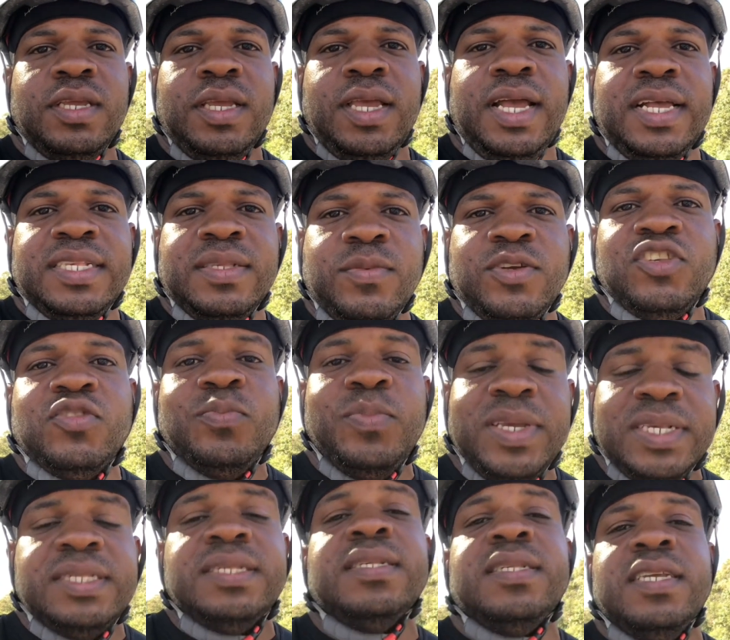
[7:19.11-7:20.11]
as much
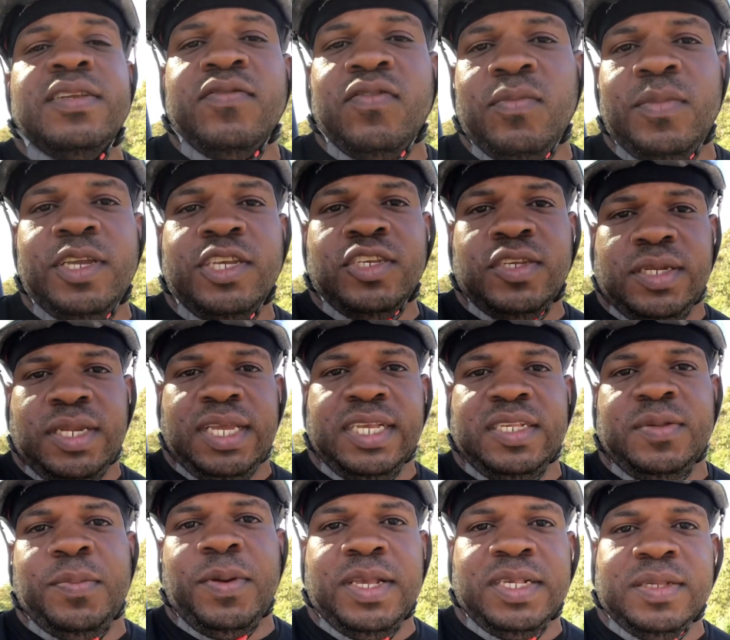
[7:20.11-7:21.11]
business information as
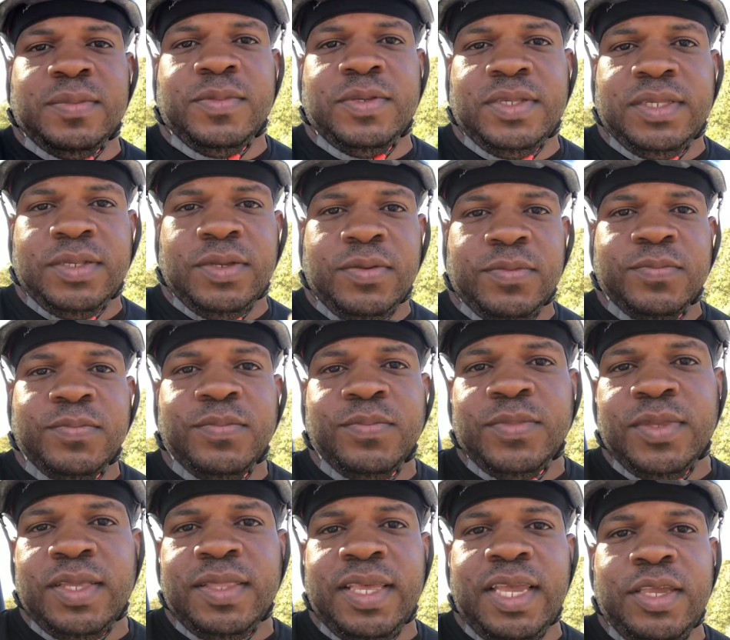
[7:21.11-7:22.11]
possible. So
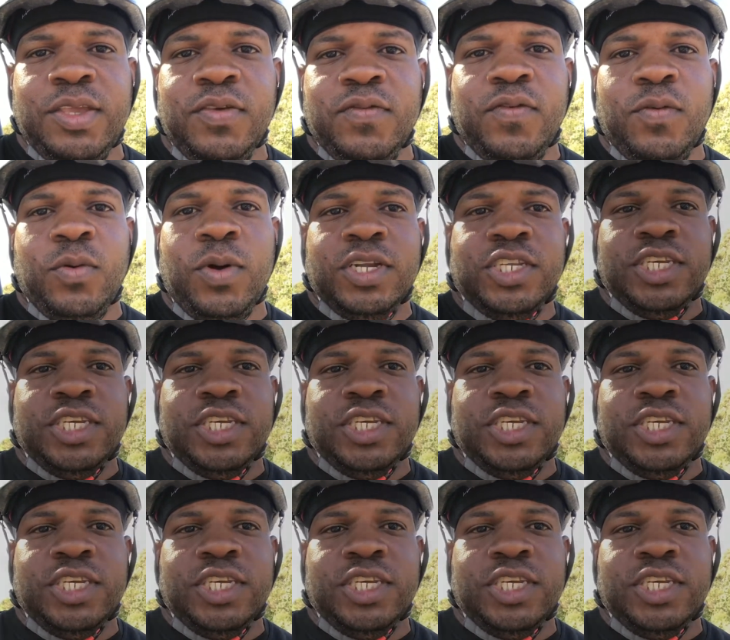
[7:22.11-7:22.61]
thank you for watching.